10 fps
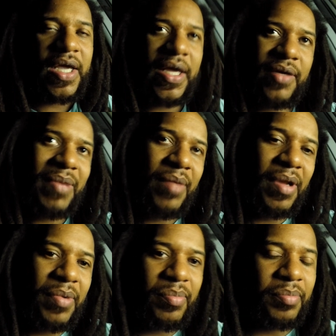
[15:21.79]
and blah,
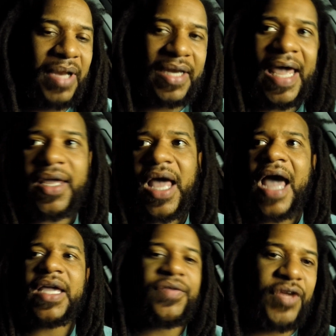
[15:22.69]
blah, blah, blah, blah. Like,
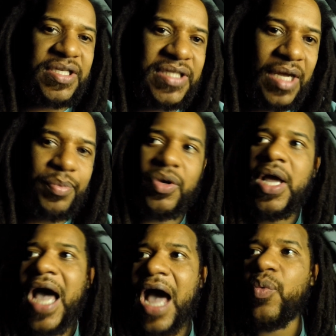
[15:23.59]
I'll give you an example.
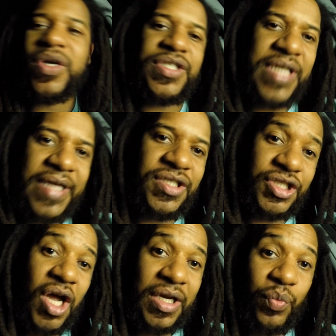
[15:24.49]
I wish that
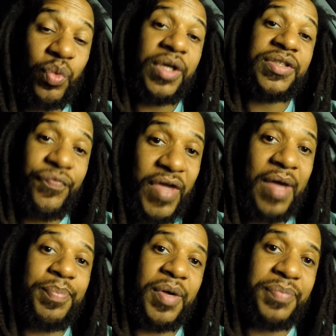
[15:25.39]
Charlotte would
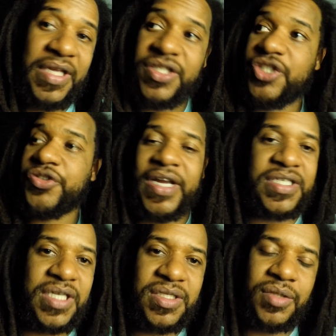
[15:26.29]
vamp up its train
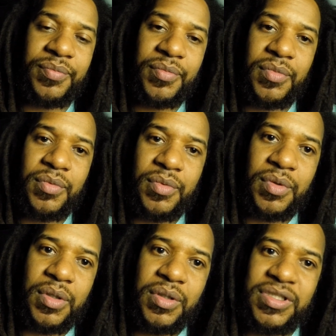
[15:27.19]
system.
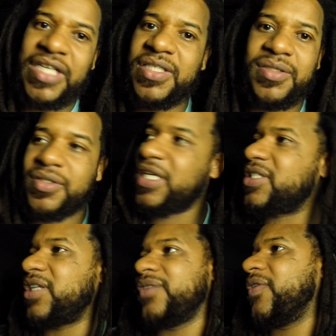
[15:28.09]

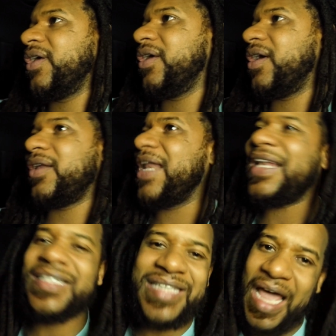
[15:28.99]

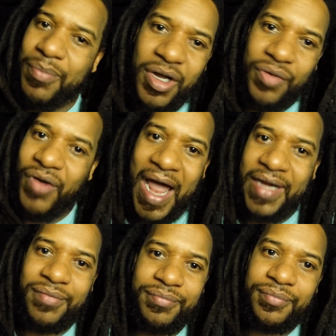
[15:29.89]
Not to say I'm going to
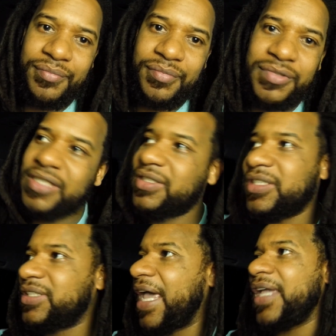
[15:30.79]
ride it. Just
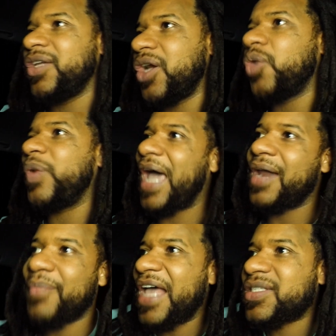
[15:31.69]
to say, you know, we
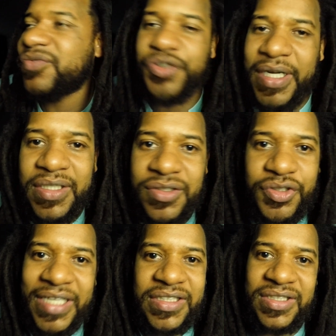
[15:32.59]
got a massive
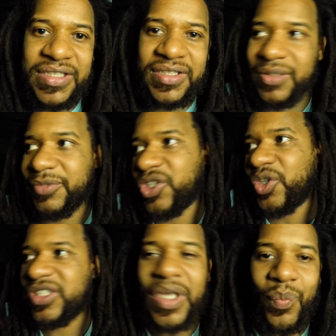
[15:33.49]
transit system, you
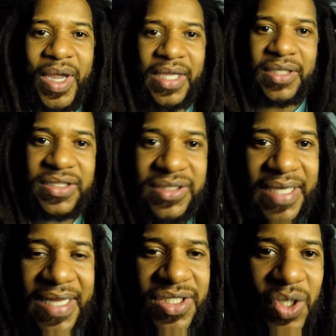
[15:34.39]
know, subway and this and
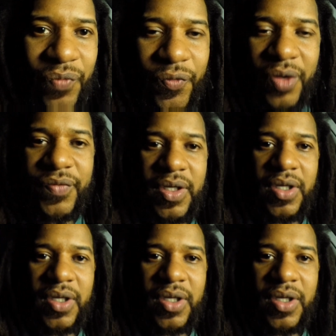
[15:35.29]
that and so forth.